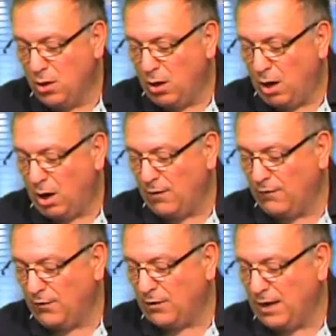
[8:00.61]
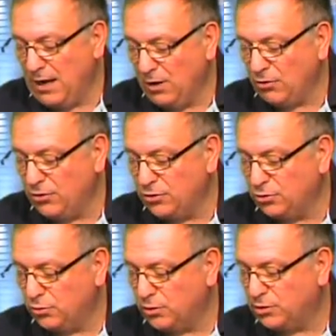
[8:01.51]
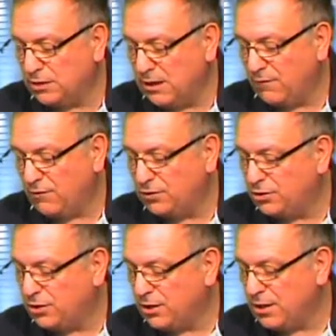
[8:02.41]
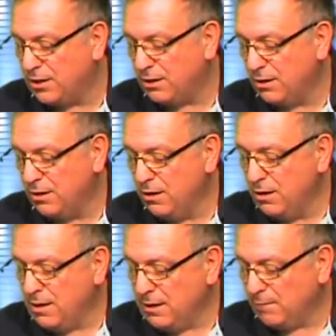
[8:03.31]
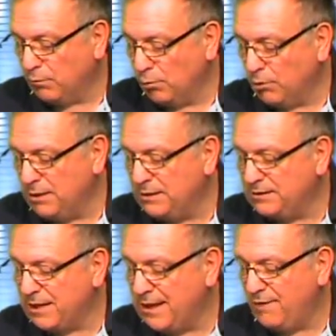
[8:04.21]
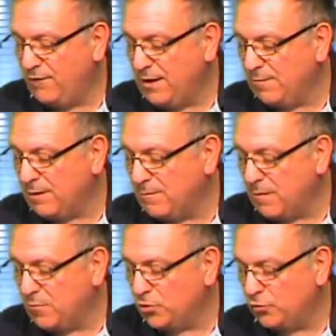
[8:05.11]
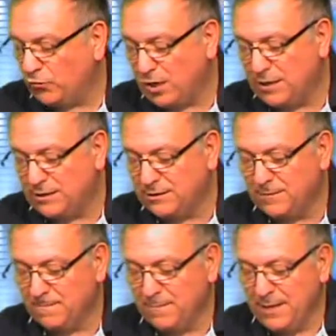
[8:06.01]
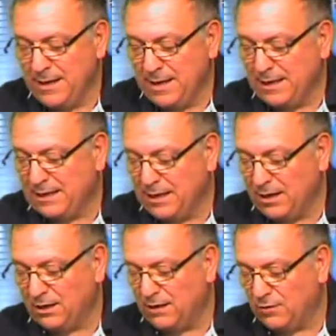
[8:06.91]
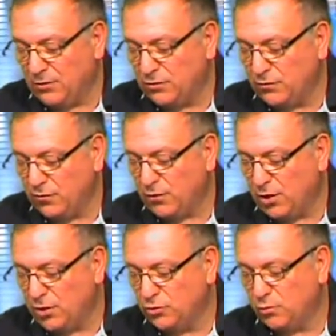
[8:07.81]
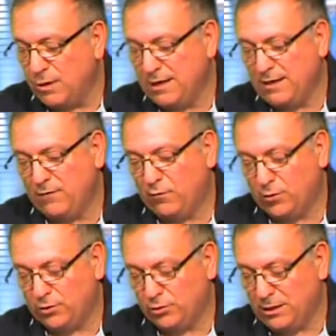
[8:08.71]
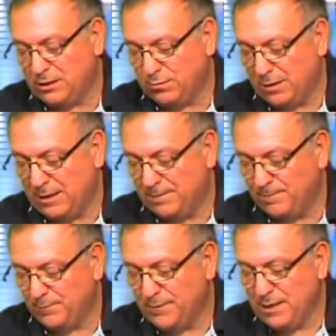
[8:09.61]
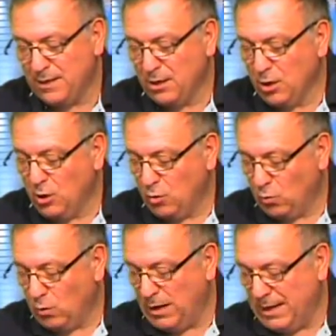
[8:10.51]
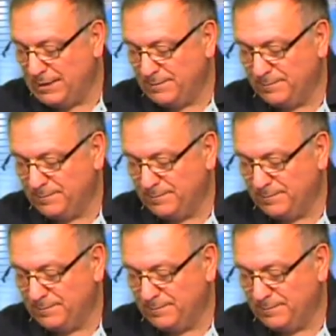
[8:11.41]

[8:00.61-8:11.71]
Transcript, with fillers: offer health insurance coverage to their employees and family members, friends, and caregivers for those waiting for a transplant when?